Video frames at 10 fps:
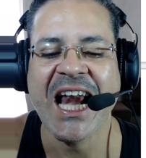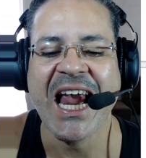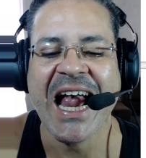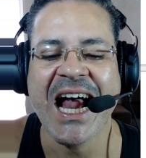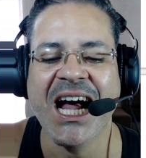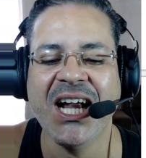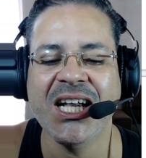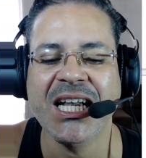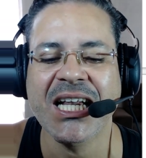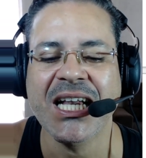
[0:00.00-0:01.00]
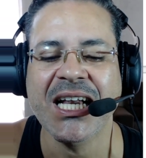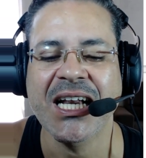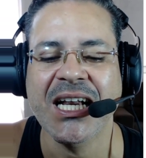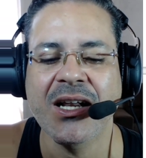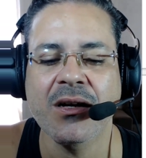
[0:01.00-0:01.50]

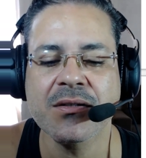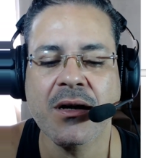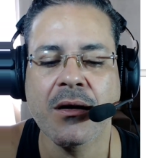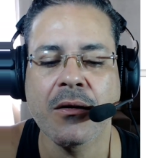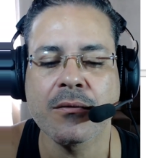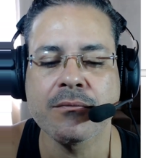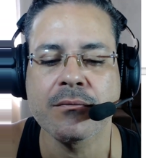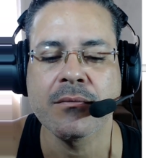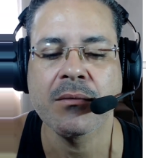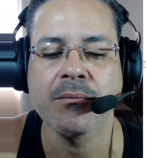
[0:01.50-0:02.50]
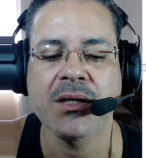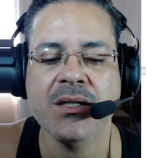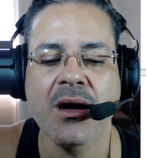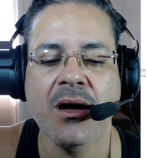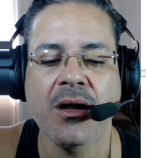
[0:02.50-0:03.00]
Not on. but
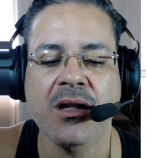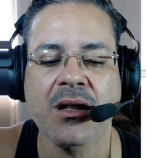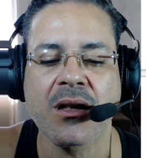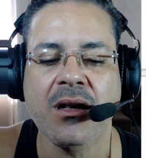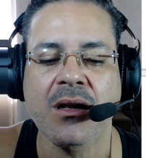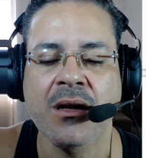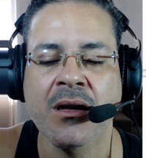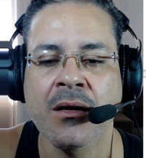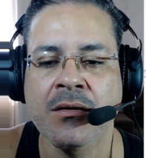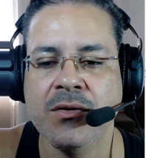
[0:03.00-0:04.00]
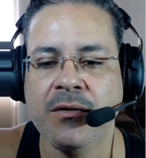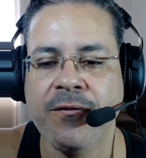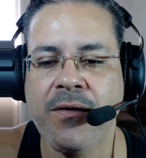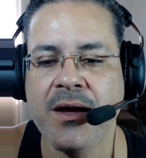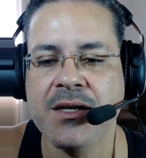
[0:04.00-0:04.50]
on, to
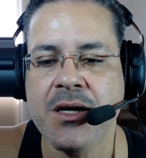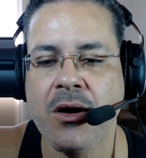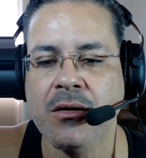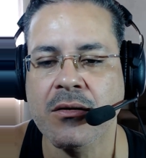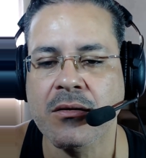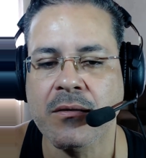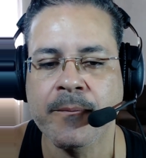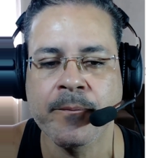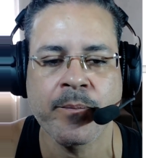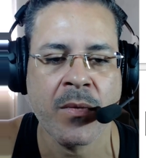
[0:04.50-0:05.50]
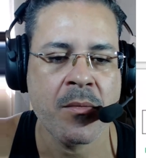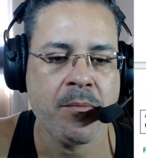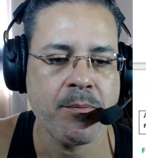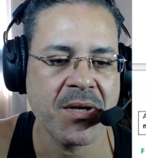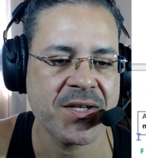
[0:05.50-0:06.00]
inflict on,
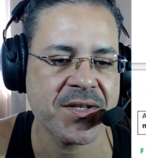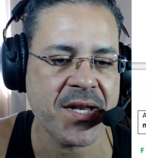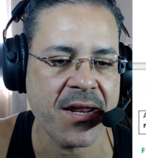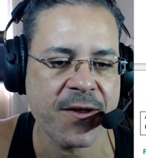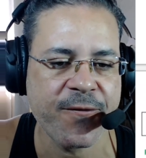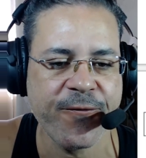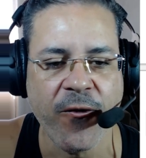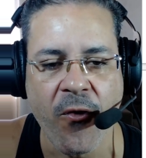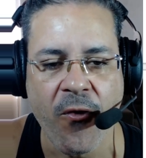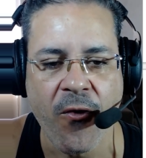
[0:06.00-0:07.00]
mistake for,